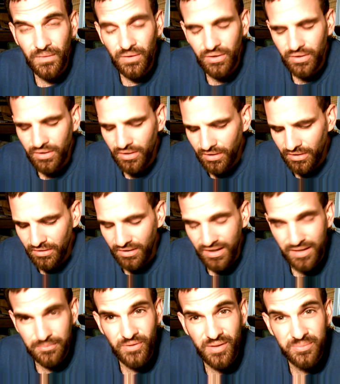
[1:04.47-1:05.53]
a
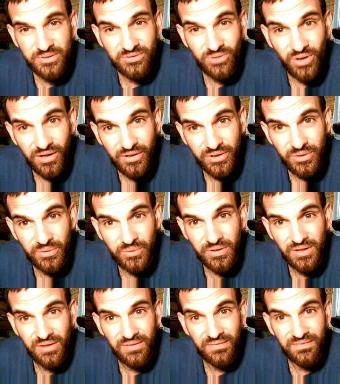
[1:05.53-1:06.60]
Hammurabi
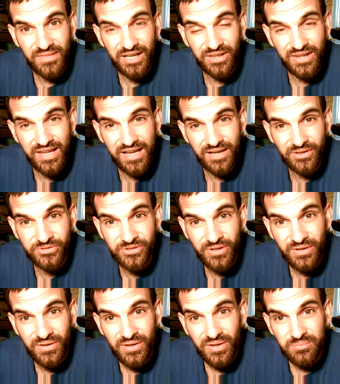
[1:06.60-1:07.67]
law code that
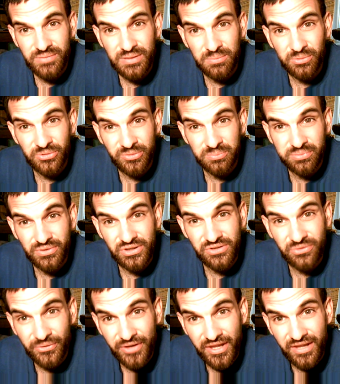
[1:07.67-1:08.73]
allows
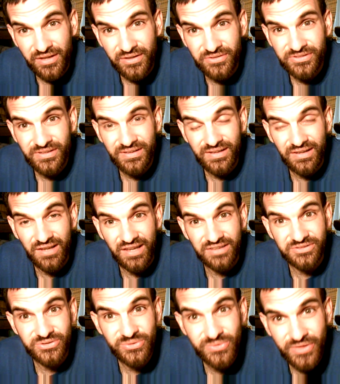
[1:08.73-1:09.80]
people to plead their
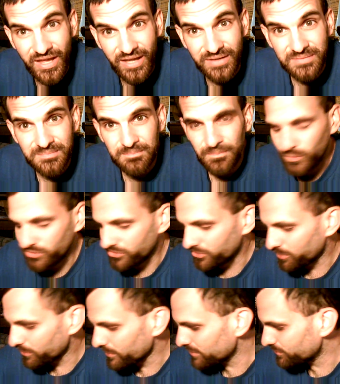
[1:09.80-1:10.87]
case and do
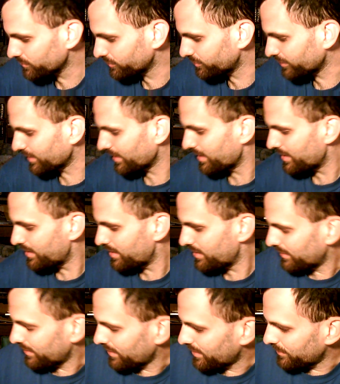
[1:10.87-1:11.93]
that, which is pretty
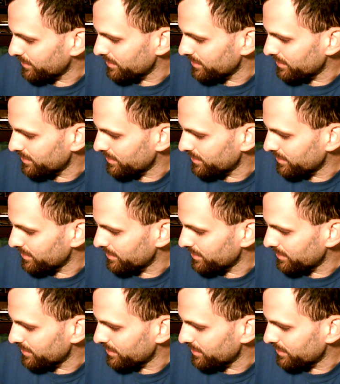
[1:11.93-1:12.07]
interesting.